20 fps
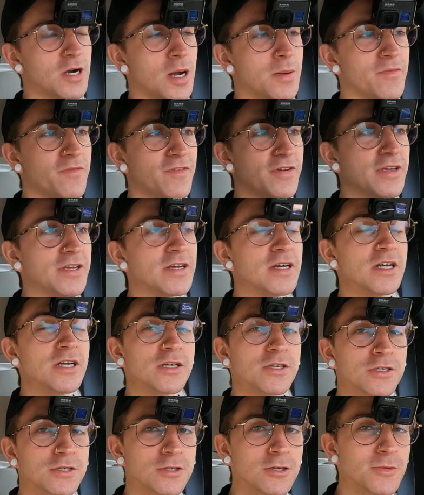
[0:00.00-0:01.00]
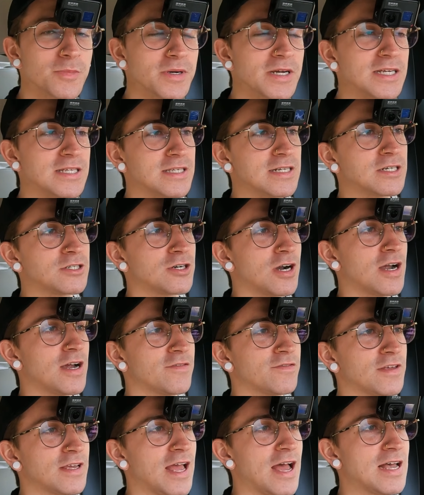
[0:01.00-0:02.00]
comfy, super easy to
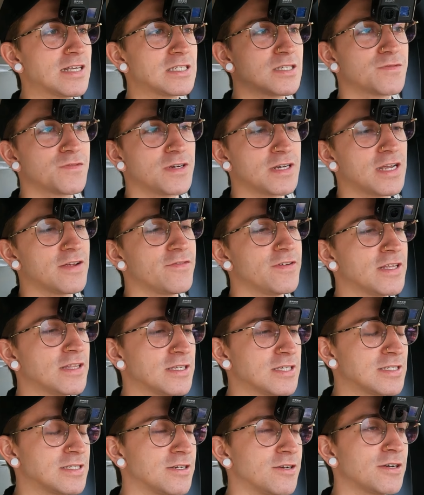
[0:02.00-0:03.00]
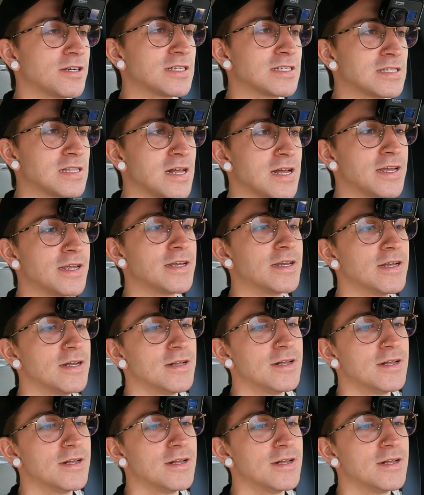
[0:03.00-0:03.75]
drive. The gas is forgiving, the steering is light.